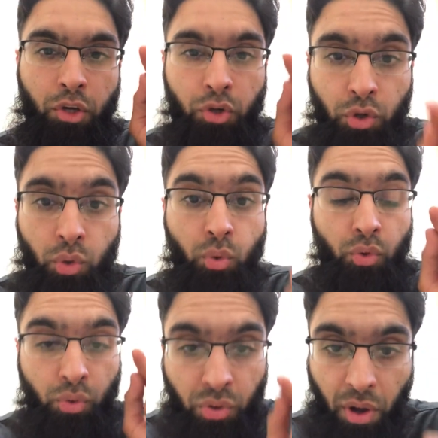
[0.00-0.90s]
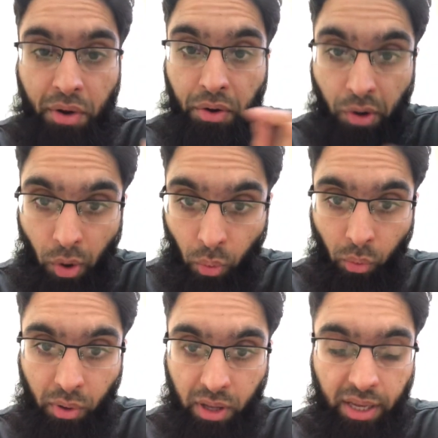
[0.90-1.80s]
you do not know
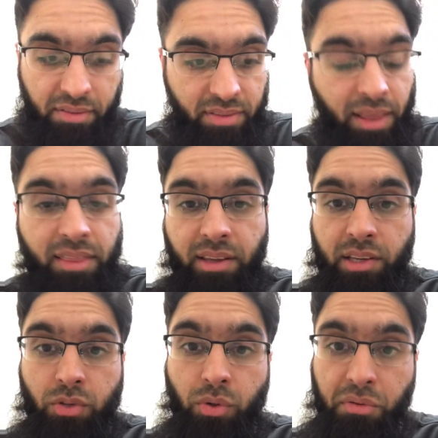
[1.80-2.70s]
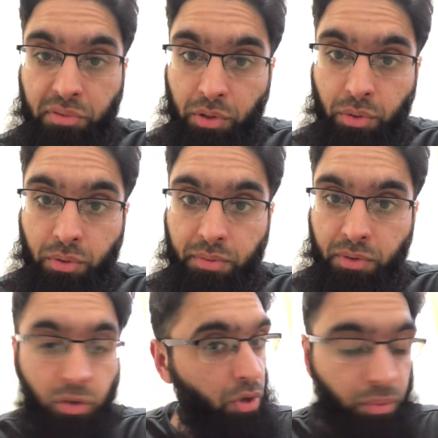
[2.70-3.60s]
if that thing is good for you.
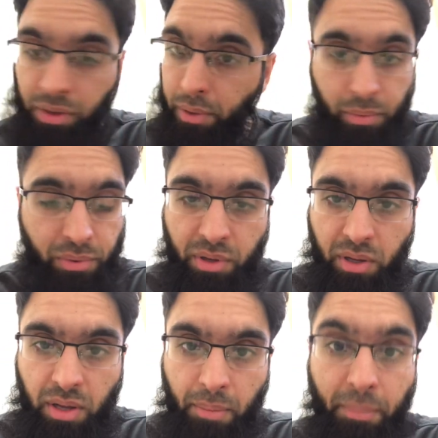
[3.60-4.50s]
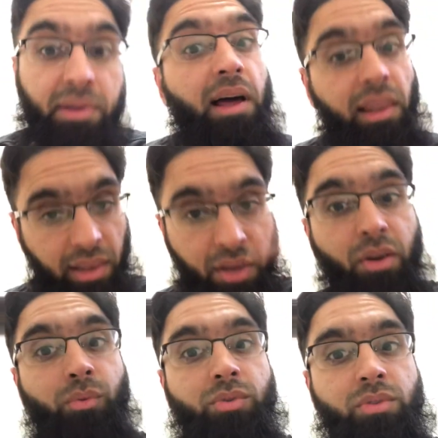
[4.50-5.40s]
You don't know, but Allah
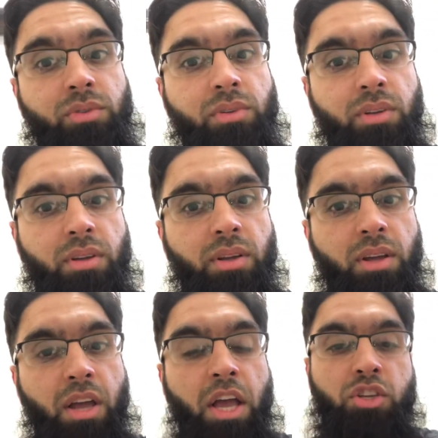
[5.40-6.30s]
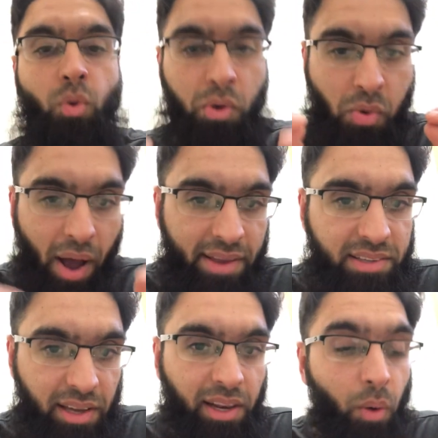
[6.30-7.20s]
knows. So when you
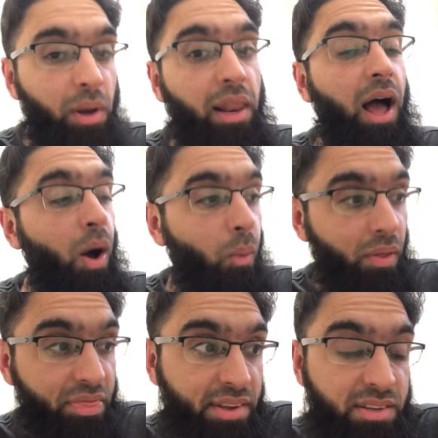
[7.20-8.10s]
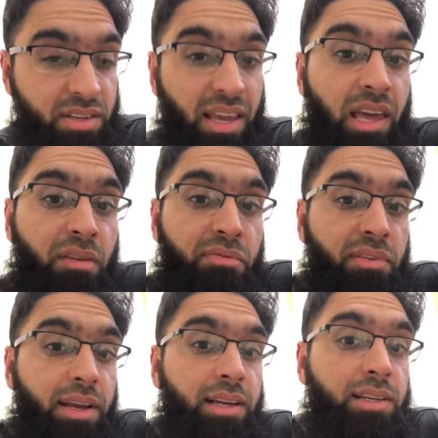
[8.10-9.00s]
ask Allah, Allah, I want this, if
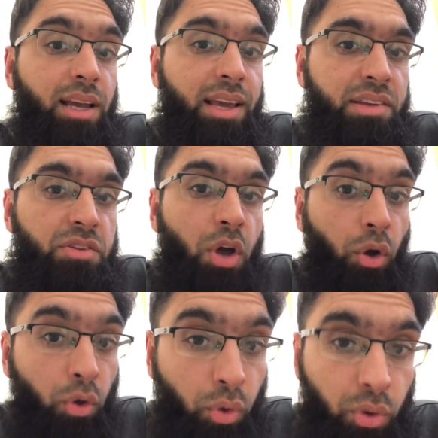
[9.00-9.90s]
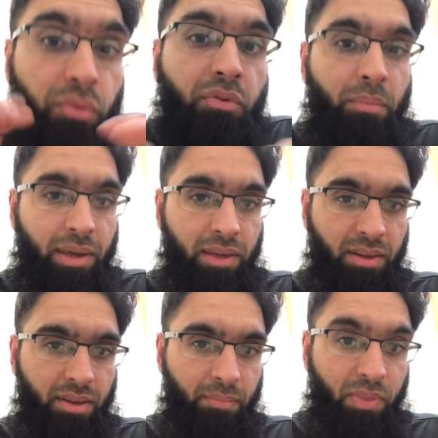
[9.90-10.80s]
it is good for me,
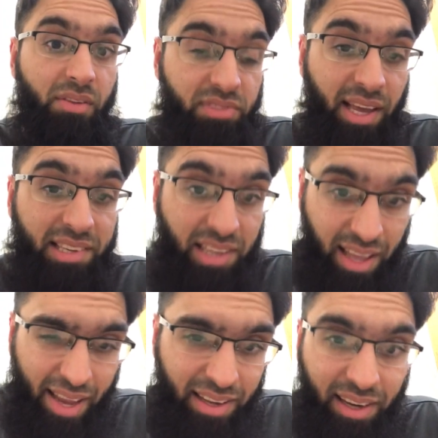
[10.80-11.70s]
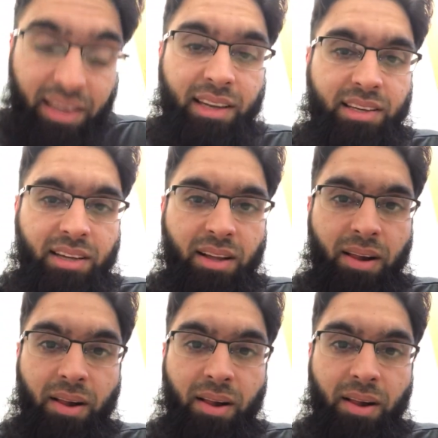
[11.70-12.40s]
if there is khair in it,